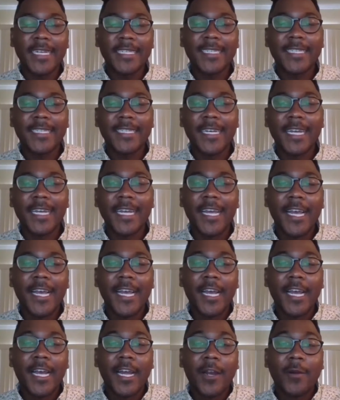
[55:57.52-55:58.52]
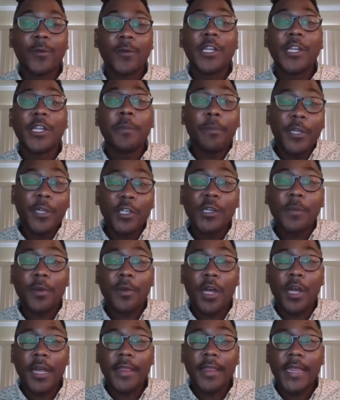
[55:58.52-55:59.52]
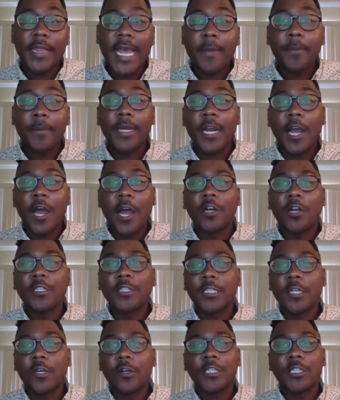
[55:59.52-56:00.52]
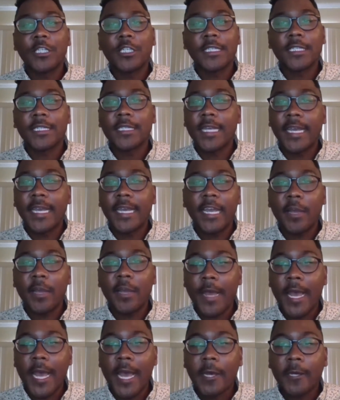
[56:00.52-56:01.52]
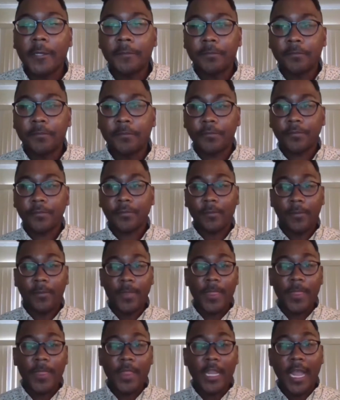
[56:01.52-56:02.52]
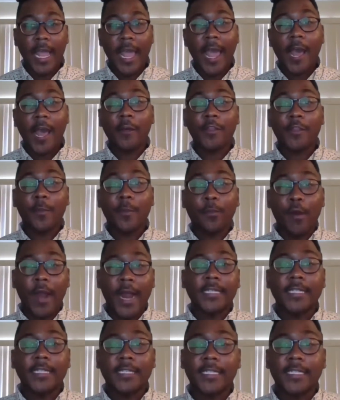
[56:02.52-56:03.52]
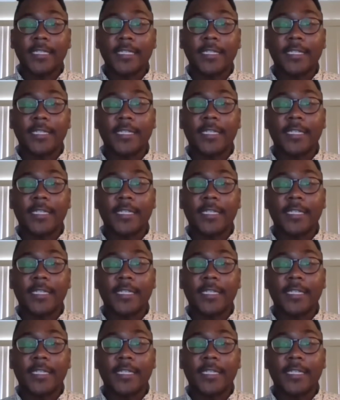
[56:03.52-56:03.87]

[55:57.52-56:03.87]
to really build upon that, but also just thinking about how the practices